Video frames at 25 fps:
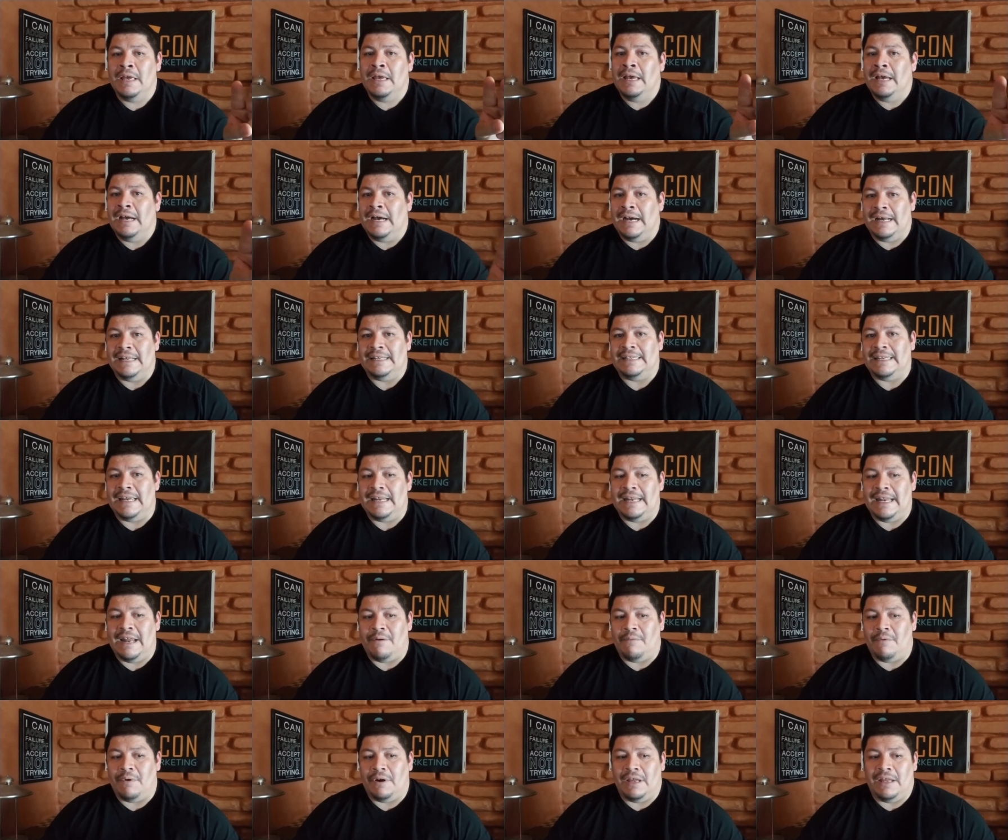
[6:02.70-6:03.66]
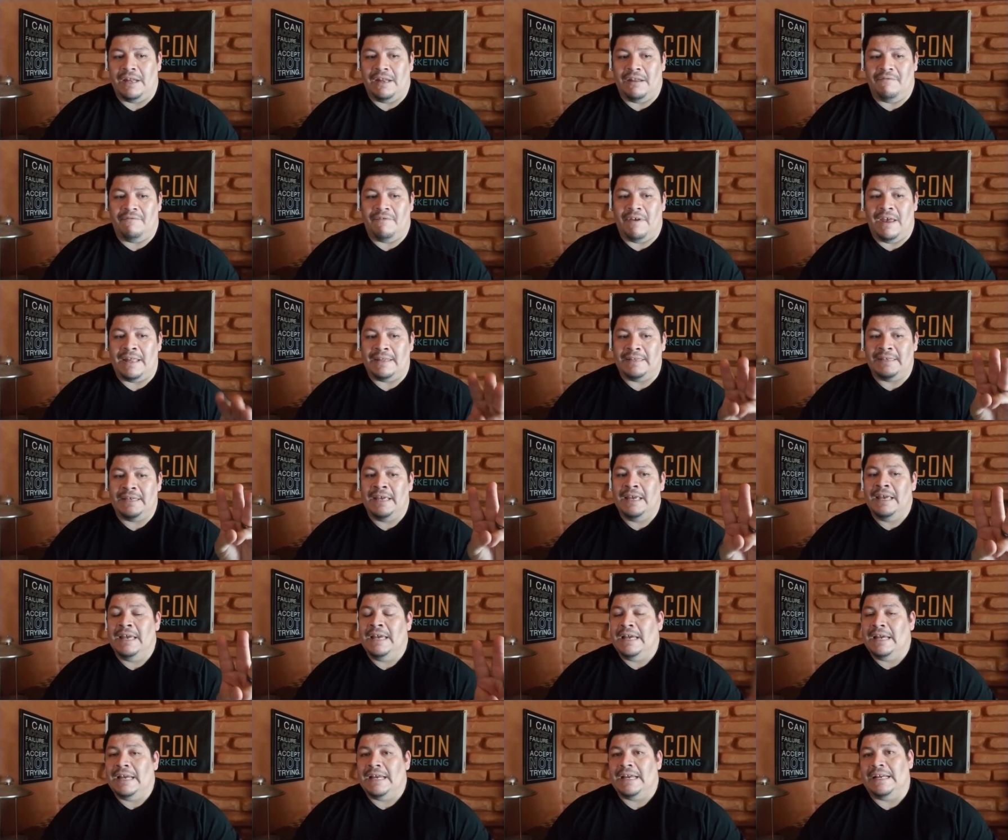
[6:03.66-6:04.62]
attend networking events,
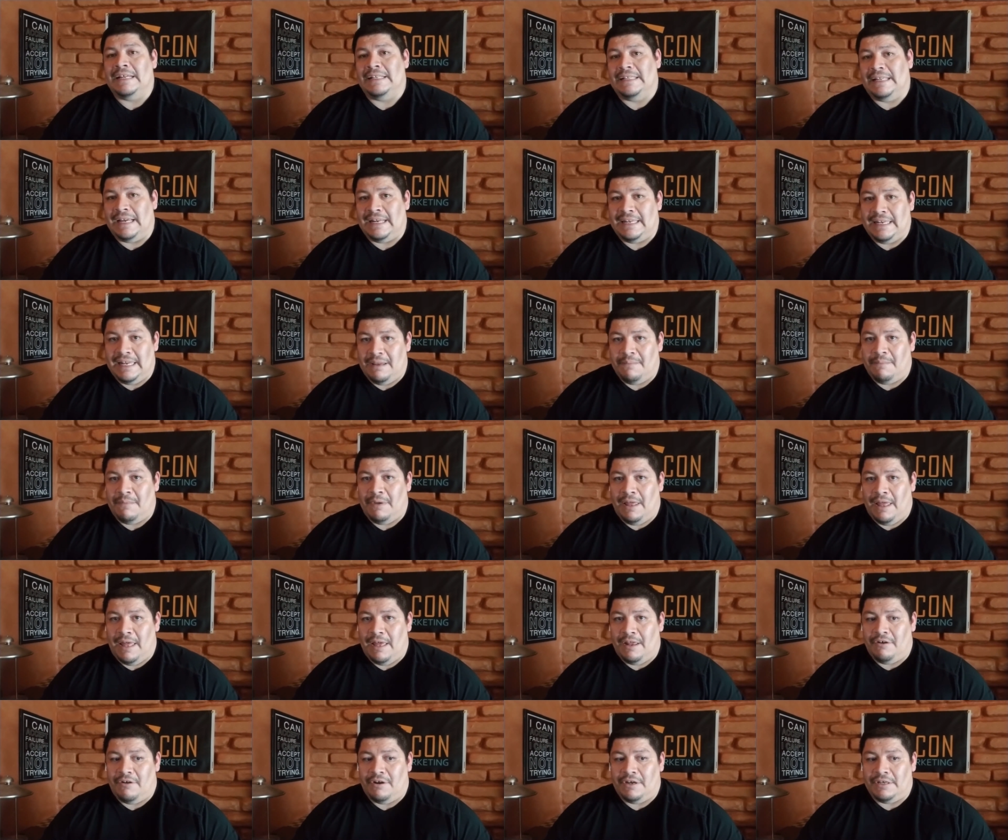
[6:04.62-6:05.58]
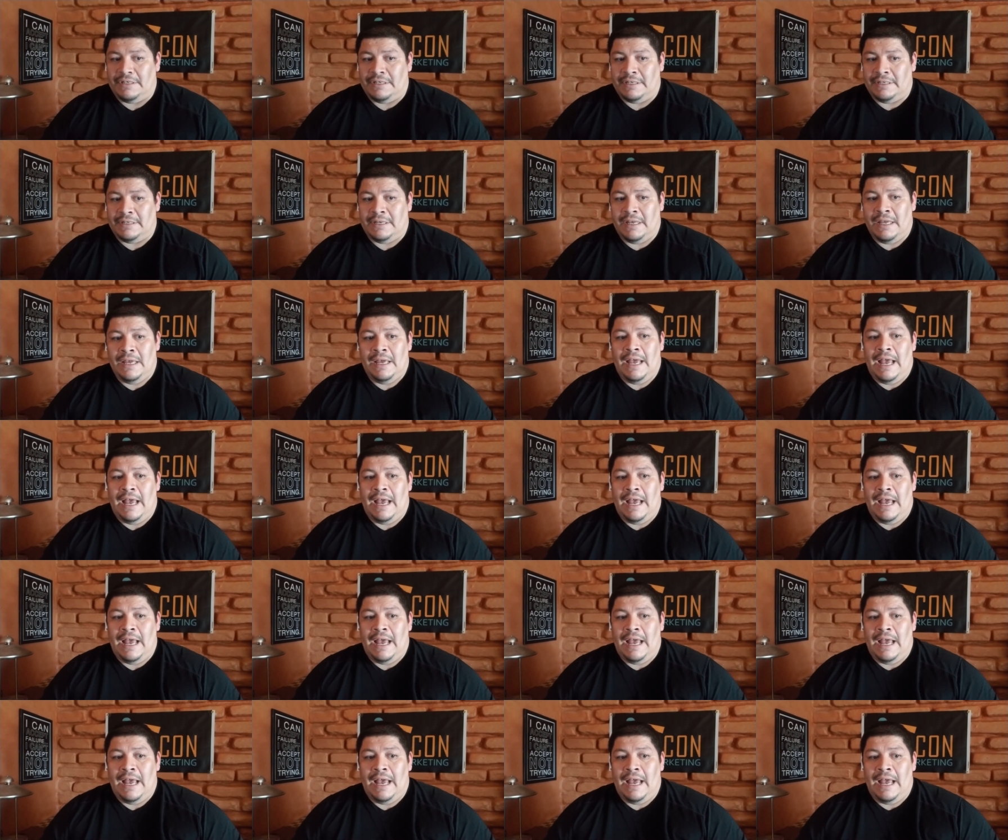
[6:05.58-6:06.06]
collect email addresses.